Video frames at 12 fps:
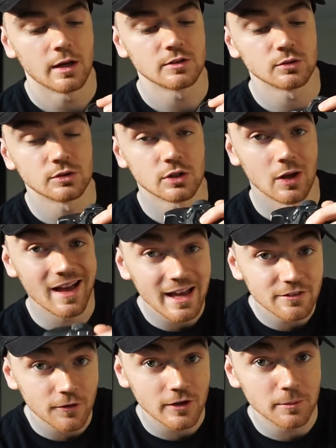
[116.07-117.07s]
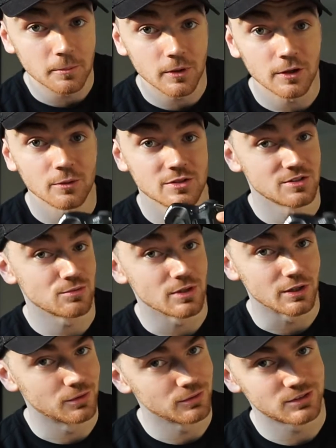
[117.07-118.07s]
It's also got a headphone input, which is
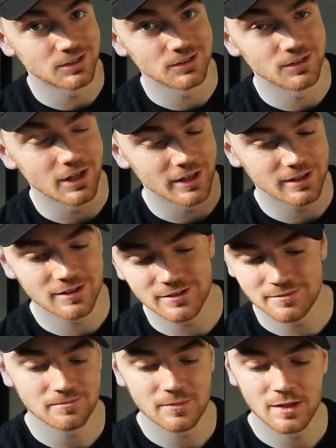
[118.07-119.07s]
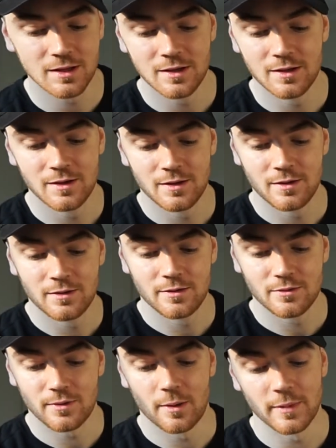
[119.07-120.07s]
really cool. So like,
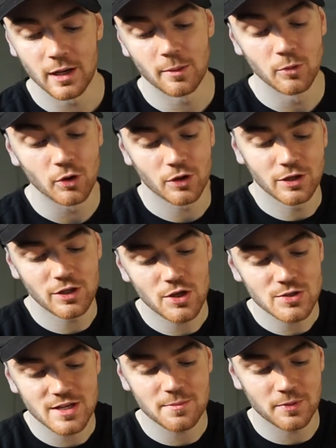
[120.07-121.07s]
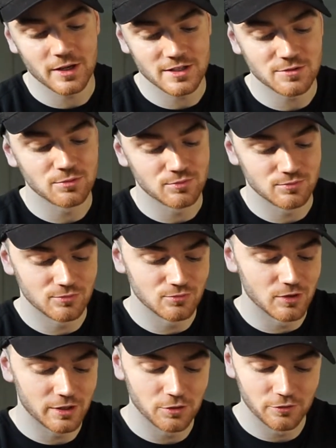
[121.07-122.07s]
I mean, I'm not going to use it, but it's a
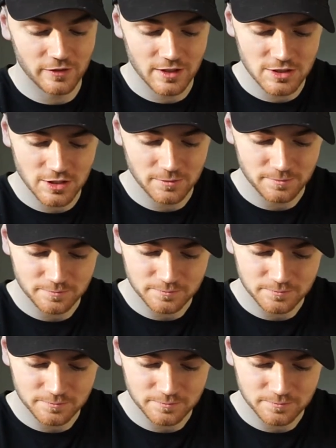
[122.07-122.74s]
really cool feature.